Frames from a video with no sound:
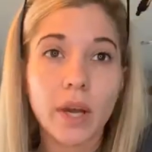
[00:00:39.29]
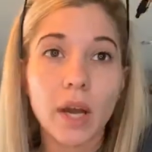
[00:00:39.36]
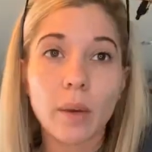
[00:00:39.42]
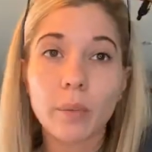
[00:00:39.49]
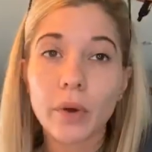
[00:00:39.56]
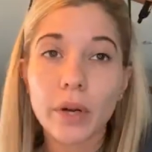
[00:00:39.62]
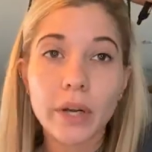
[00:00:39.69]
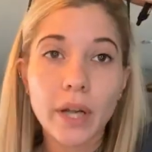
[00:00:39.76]
I'm
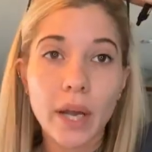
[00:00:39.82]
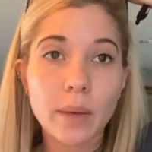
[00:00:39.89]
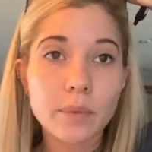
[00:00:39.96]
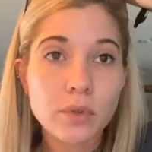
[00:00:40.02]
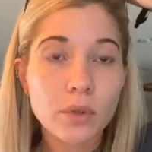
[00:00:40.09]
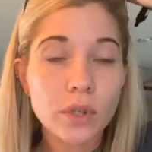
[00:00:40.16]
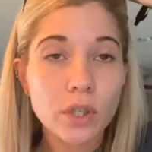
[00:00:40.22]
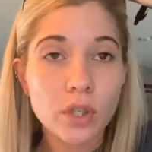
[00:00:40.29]
wearing
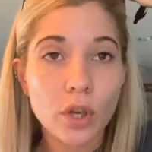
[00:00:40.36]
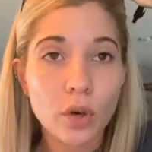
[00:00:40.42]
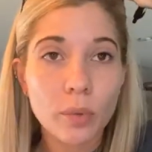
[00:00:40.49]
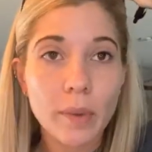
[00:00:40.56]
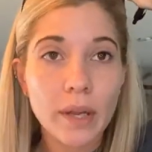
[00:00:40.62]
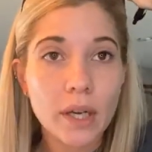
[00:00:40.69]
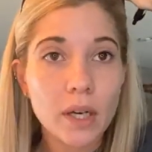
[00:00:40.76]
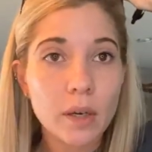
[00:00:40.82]
absolutely no
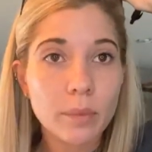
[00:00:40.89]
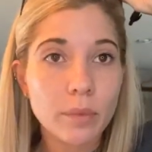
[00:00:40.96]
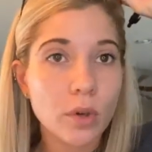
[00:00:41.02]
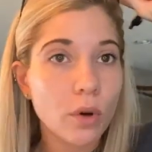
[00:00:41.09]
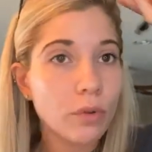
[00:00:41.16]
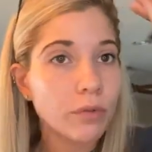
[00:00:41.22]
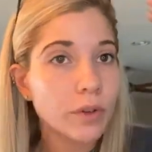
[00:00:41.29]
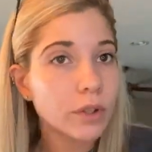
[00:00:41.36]
makeup,
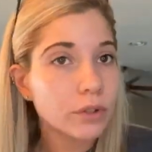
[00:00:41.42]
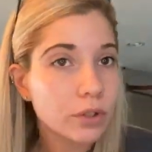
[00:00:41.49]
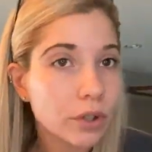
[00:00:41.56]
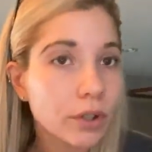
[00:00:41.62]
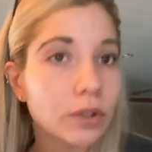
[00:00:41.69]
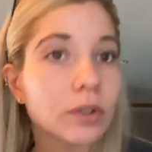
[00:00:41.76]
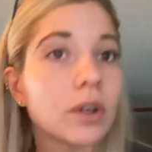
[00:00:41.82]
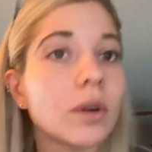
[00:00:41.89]
no
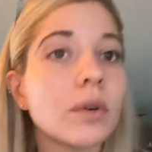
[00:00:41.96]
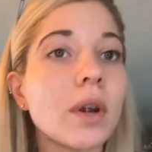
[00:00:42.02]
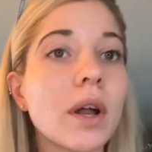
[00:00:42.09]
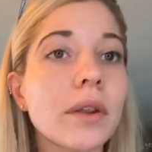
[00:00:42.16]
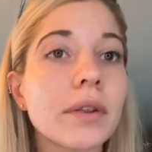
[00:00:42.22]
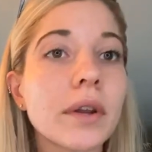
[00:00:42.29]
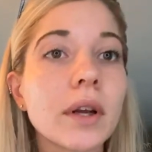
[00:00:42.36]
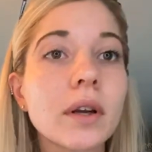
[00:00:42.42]
filter, no
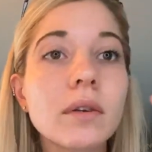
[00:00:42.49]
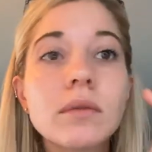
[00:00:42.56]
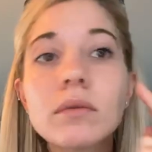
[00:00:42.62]
nothing.